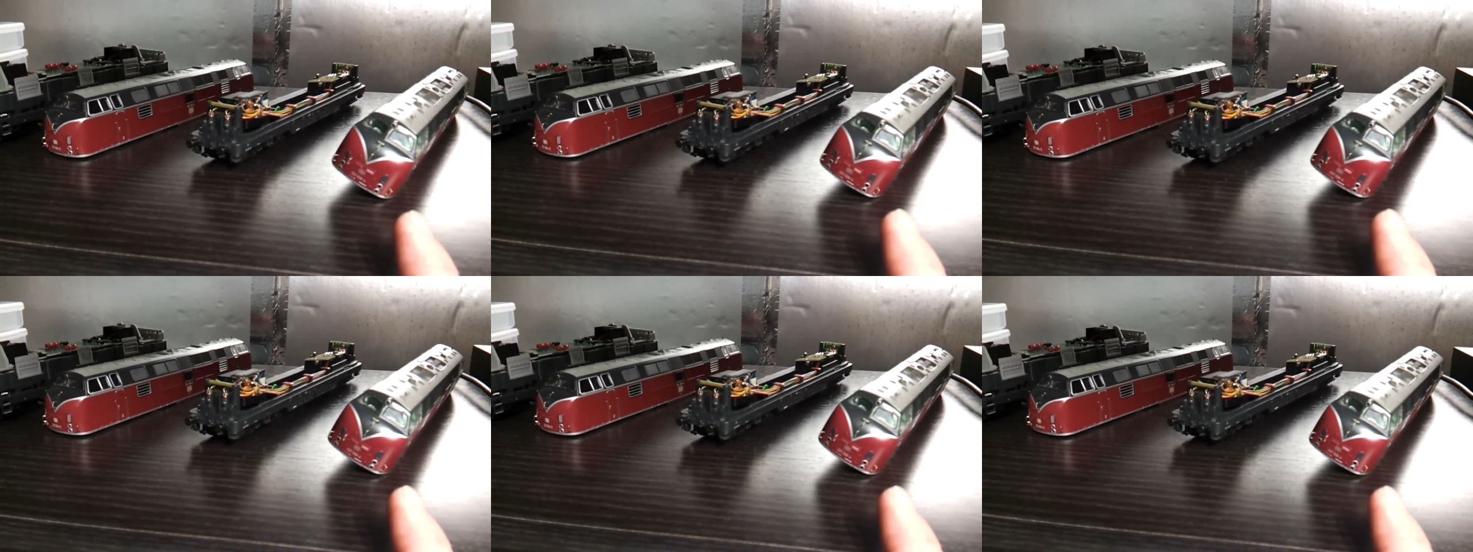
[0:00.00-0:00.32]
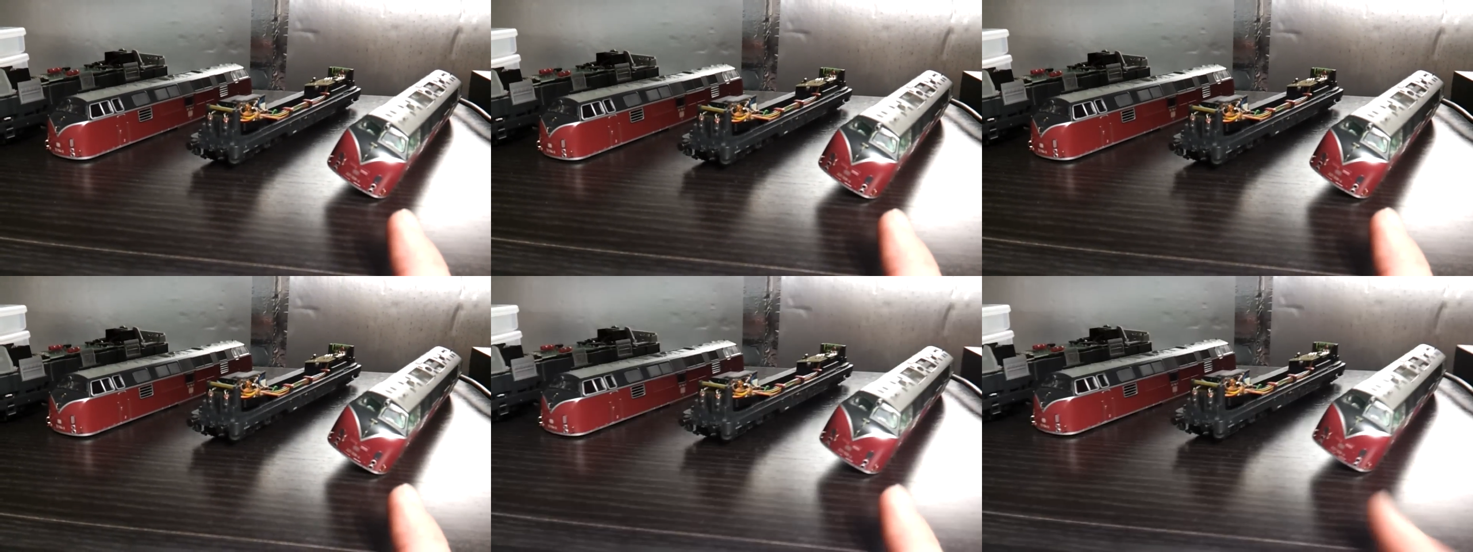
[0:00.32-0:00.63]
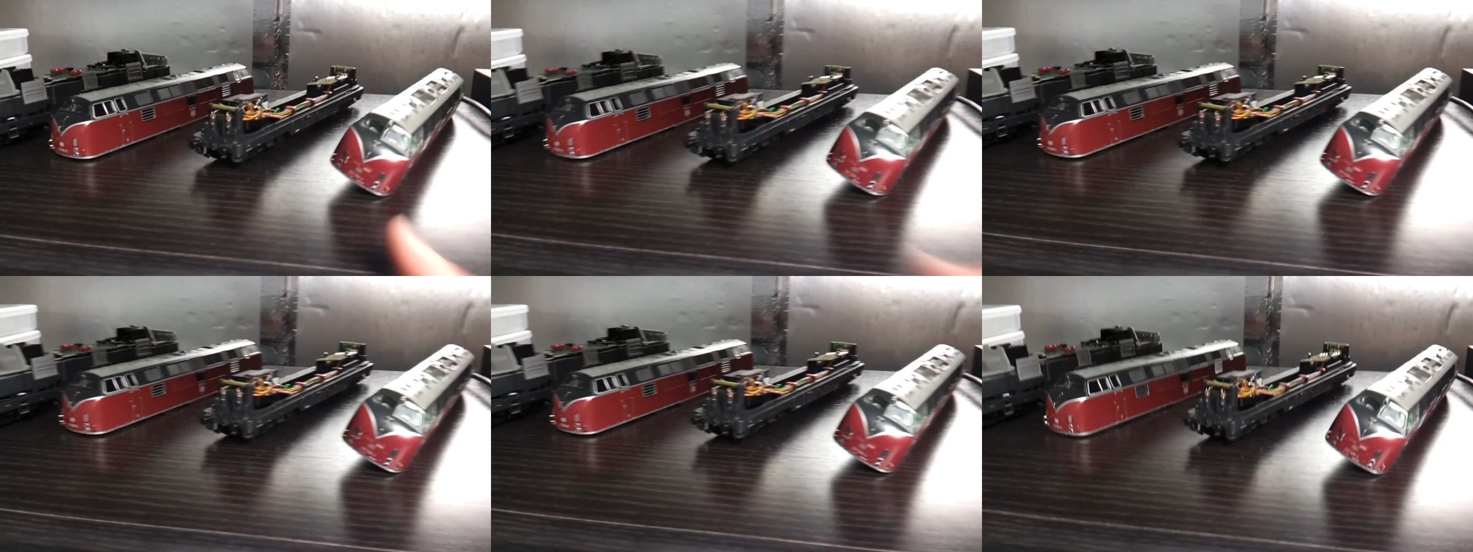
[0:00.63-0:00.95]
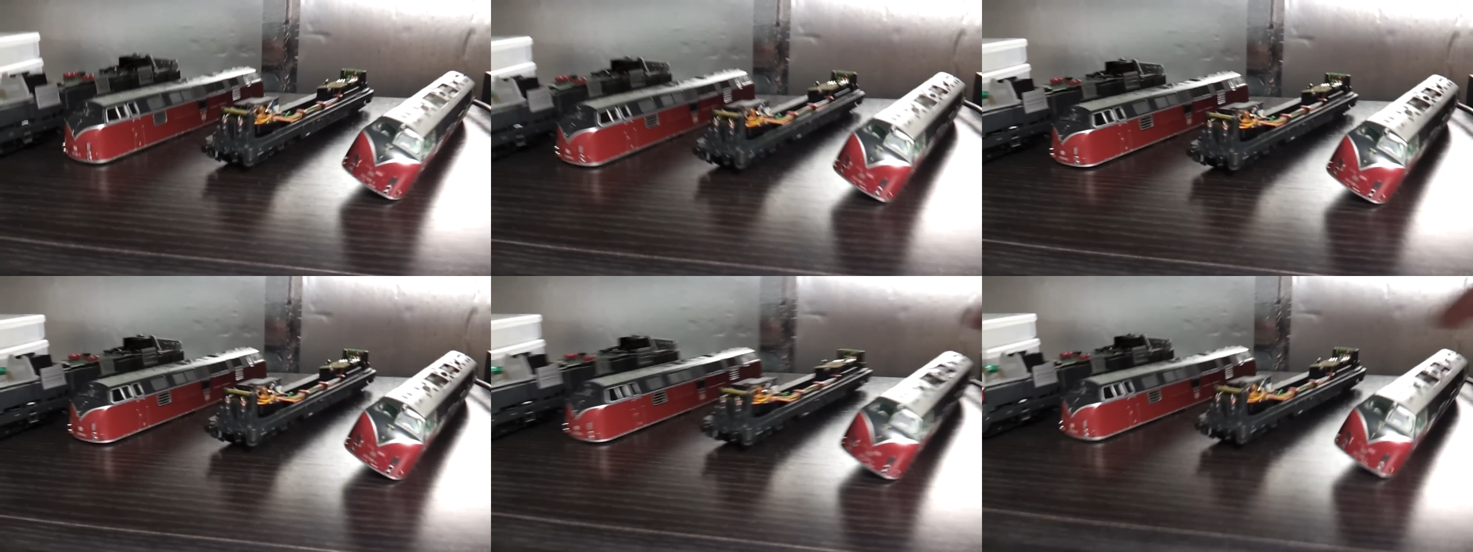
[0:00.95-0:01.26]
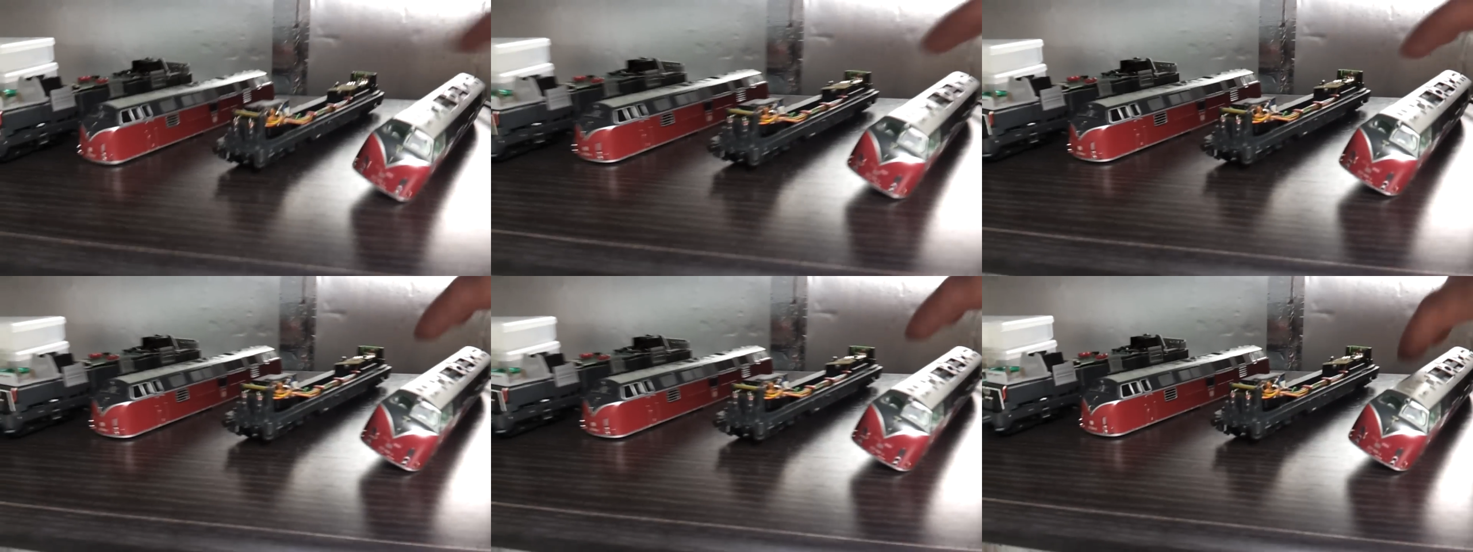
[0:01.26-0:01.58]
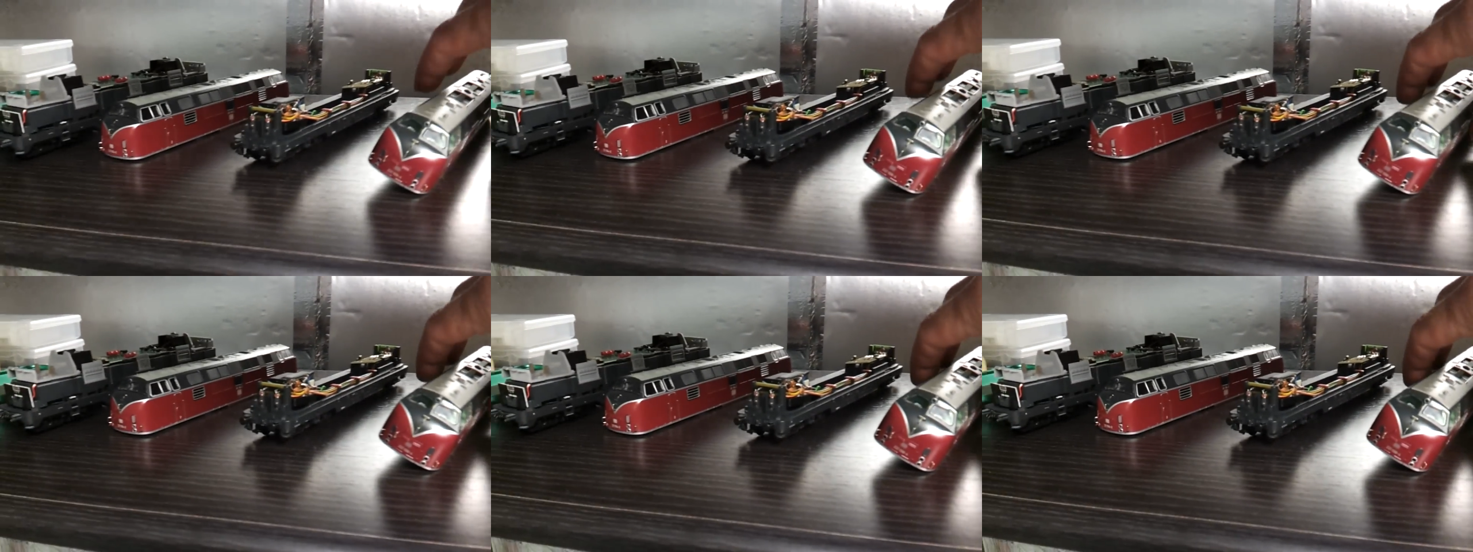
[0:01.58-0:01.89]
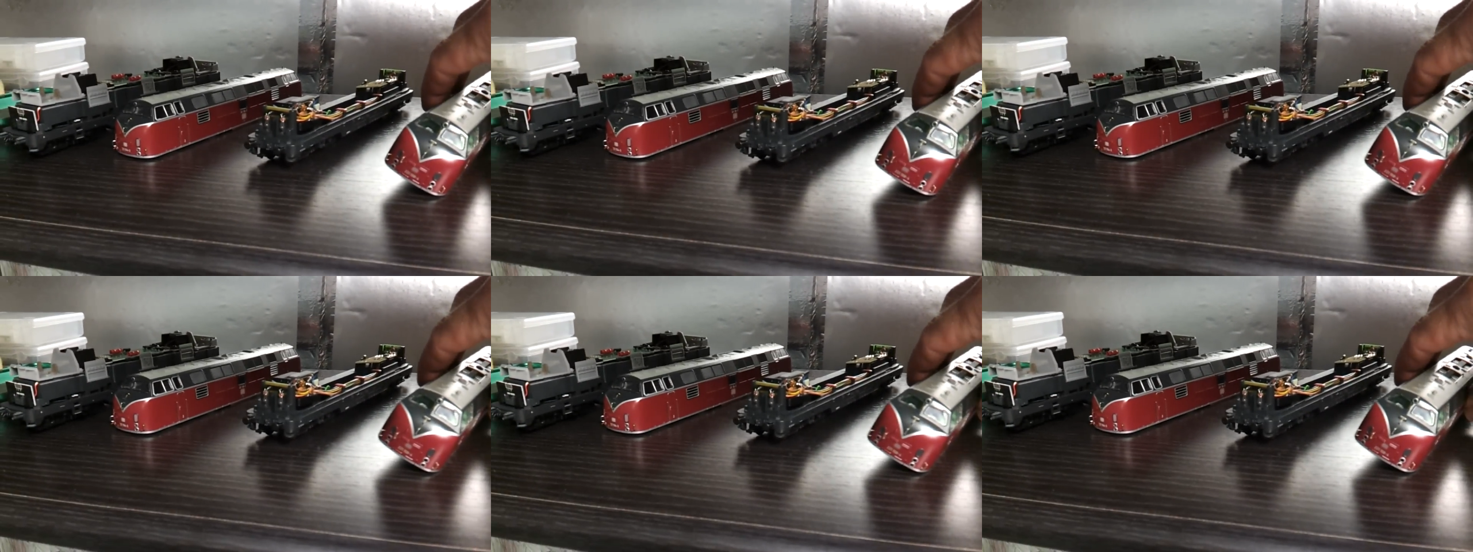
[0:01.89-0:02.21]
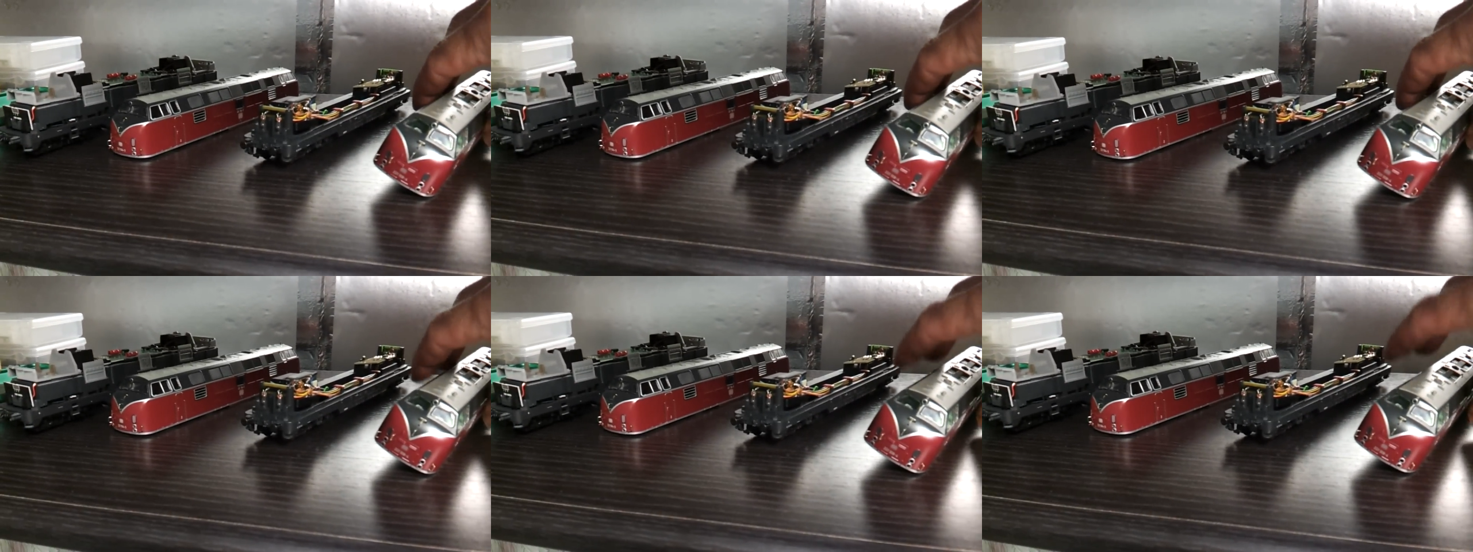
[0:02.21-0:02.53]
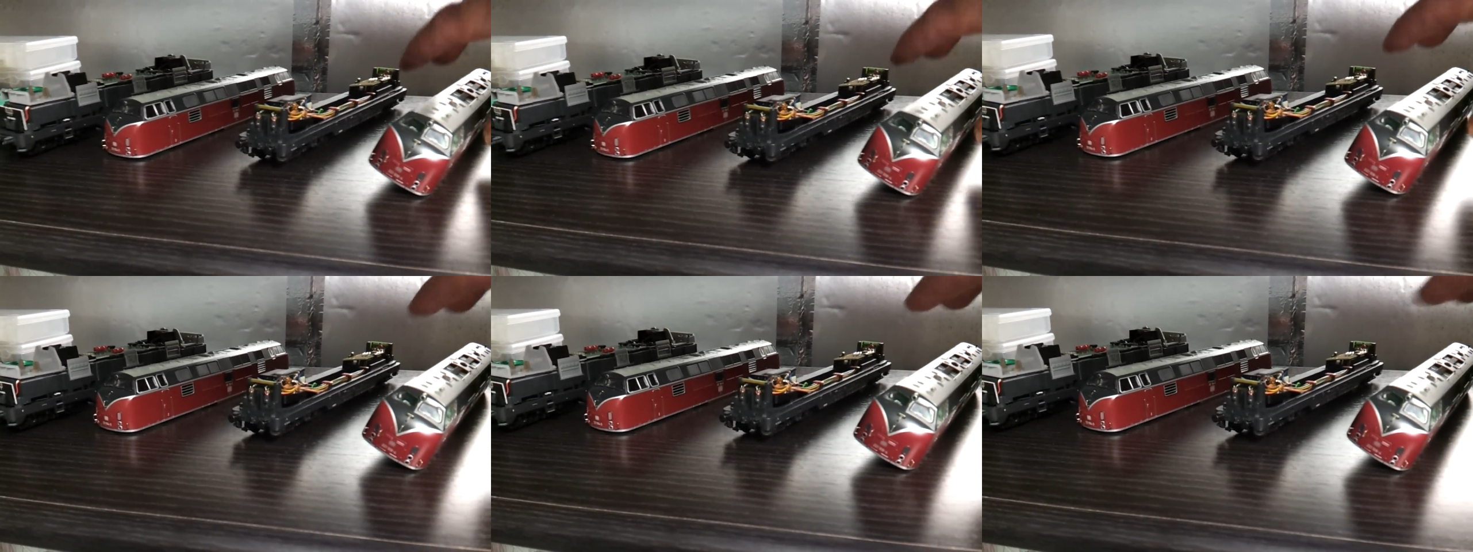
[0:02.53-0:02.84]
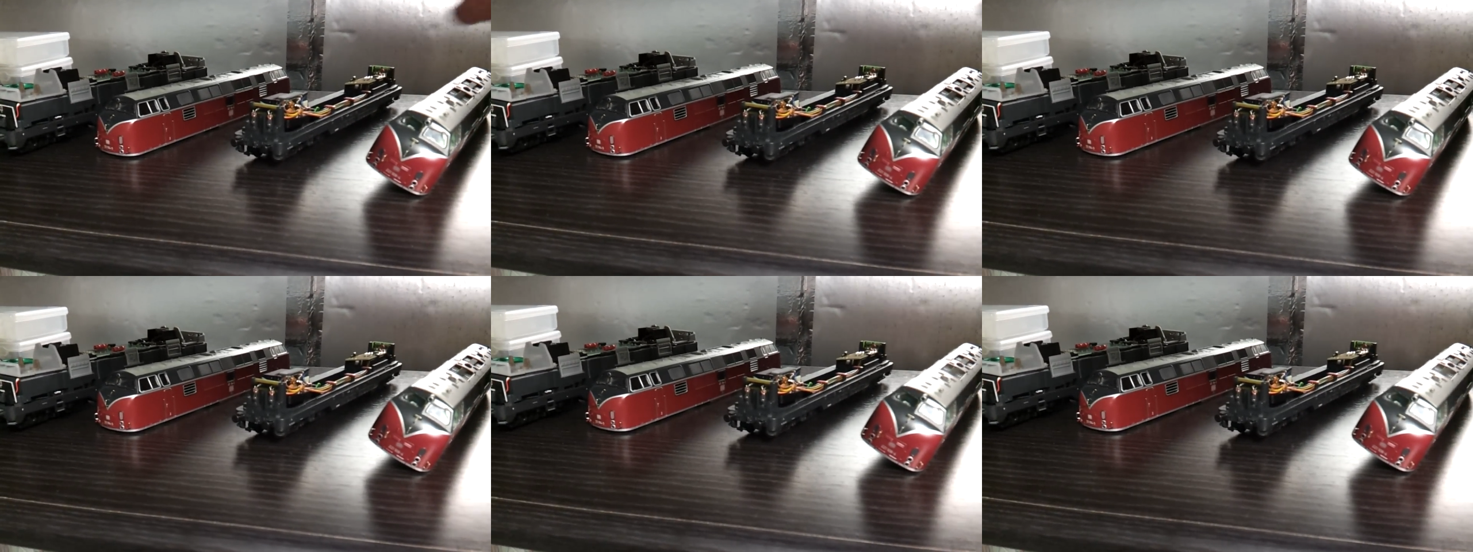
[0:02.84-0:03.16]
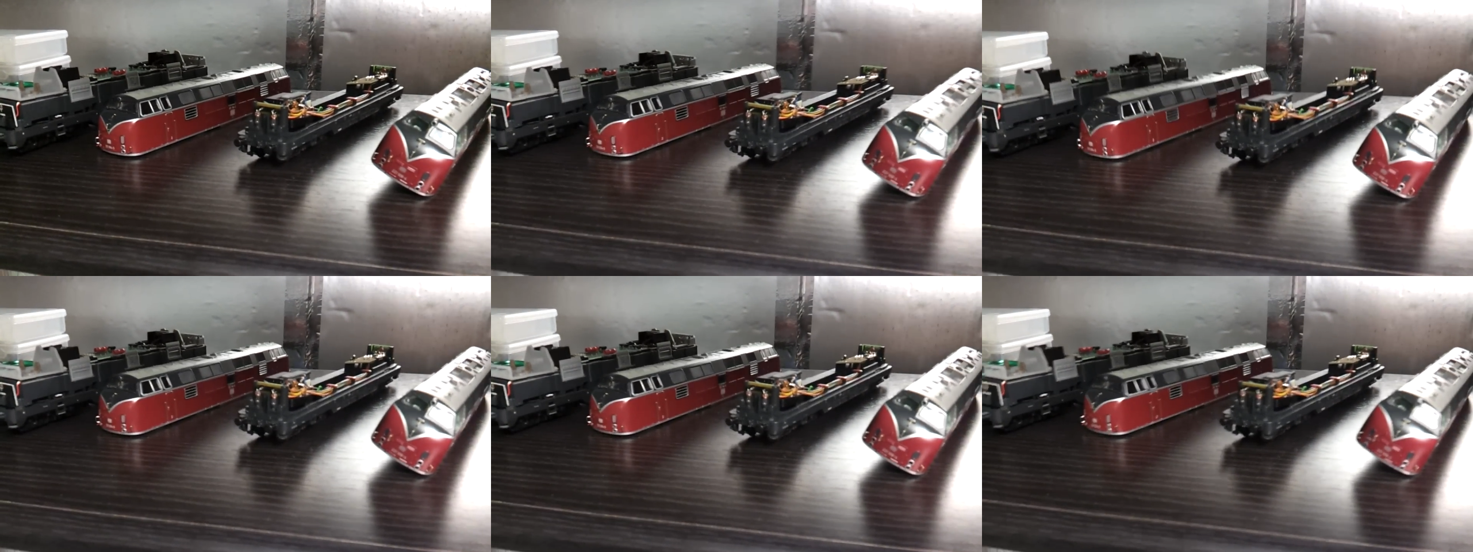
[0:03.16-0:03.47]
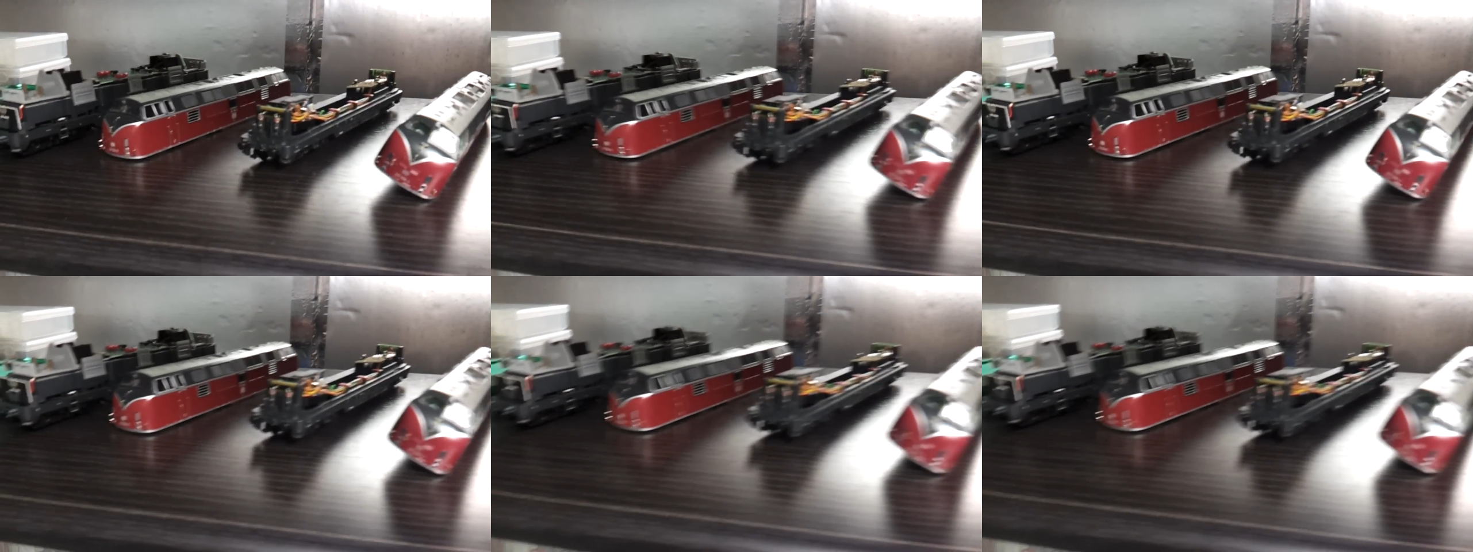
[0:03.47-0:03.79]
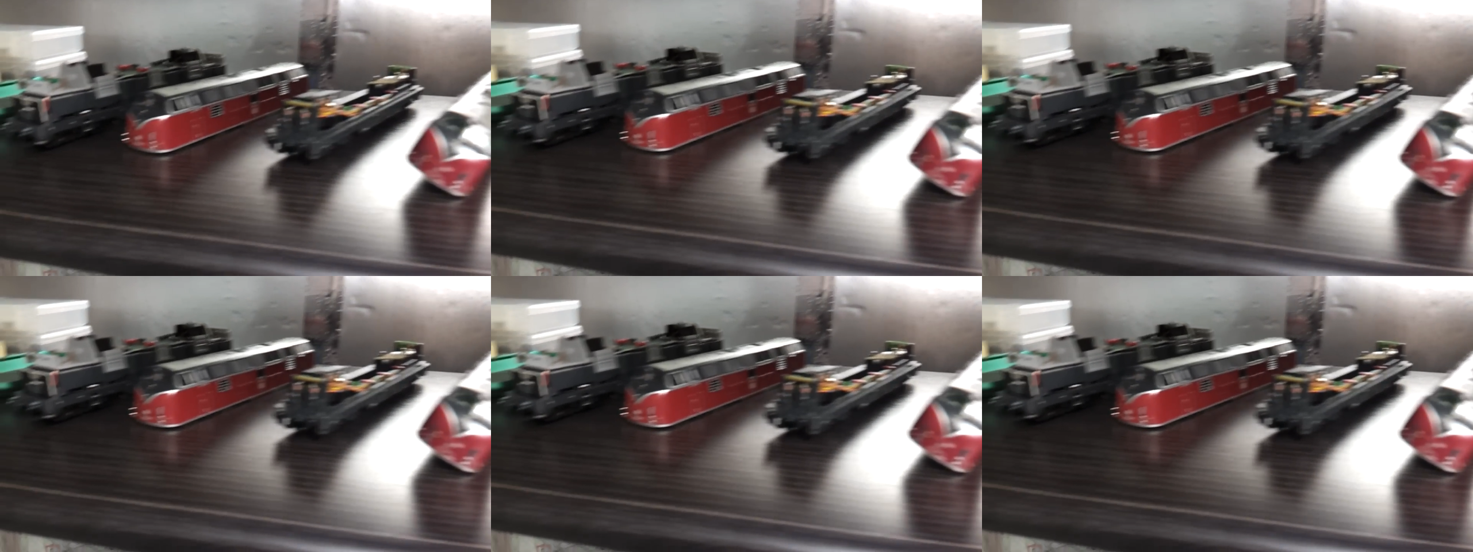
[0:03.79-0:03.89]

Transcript: No face is visible, so there are no lips to read.